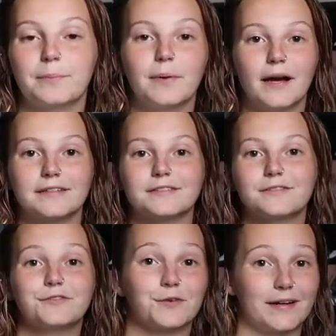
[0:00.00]
But
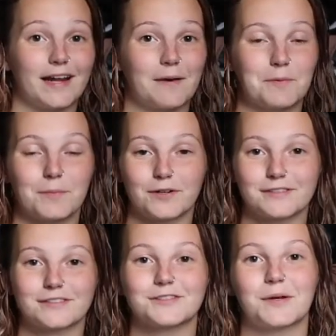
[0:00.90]
for right now, I'm in
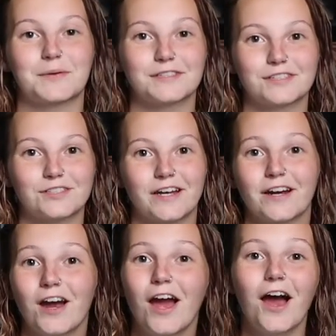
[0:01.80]
person, so I wanted to
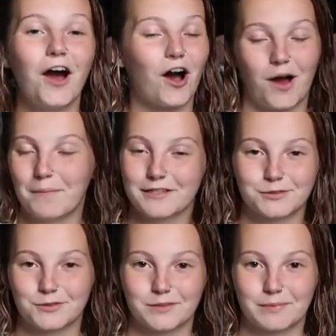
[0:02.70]
share all my
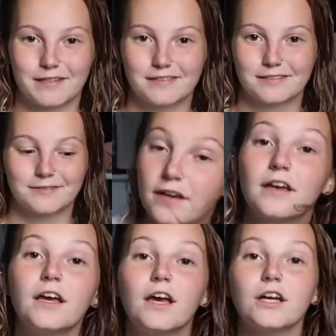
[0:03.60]
school supplies.
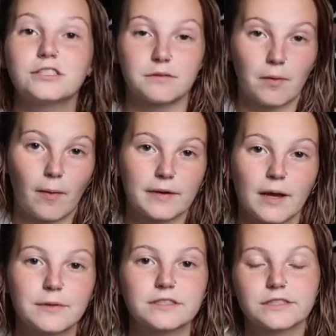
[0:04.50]
So my mom and
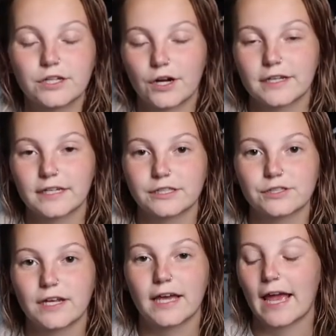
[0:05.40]
I went to Target
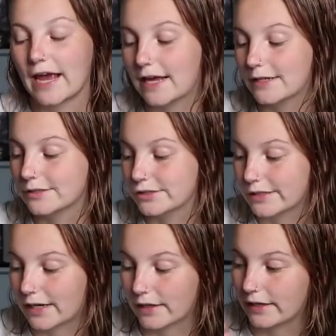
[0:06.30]
yesterday and just
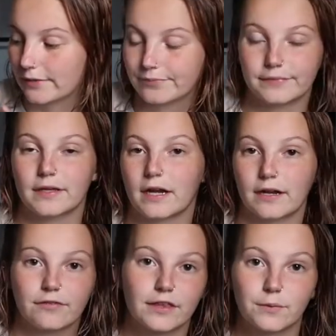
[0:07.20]
kind of like got
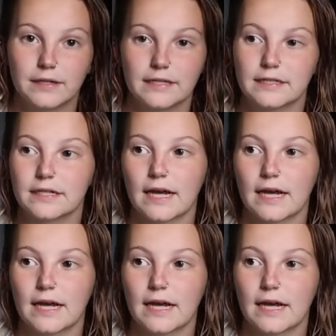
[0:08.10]
everything we needed.